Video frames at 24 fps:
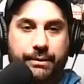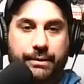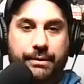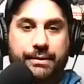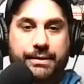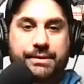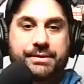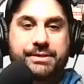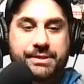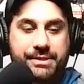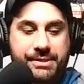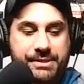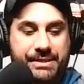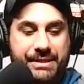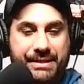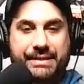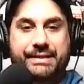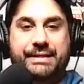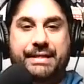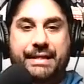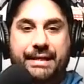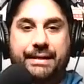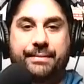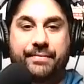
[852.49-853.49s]
This is the
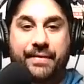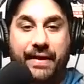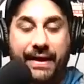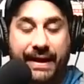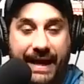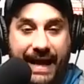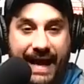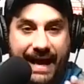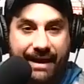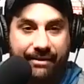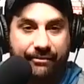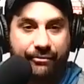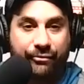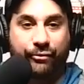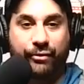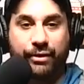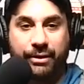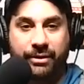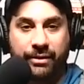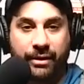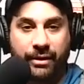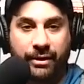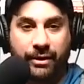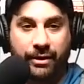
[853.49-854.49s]
team that
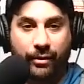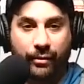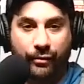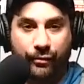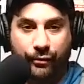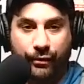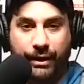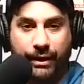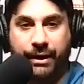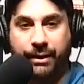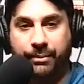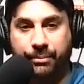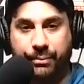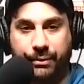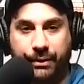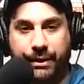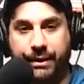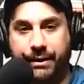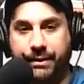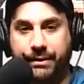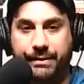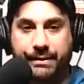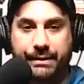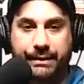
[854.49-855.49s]
every freaking
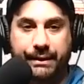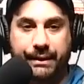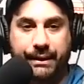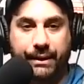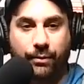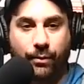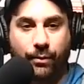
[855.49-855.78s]
player in the league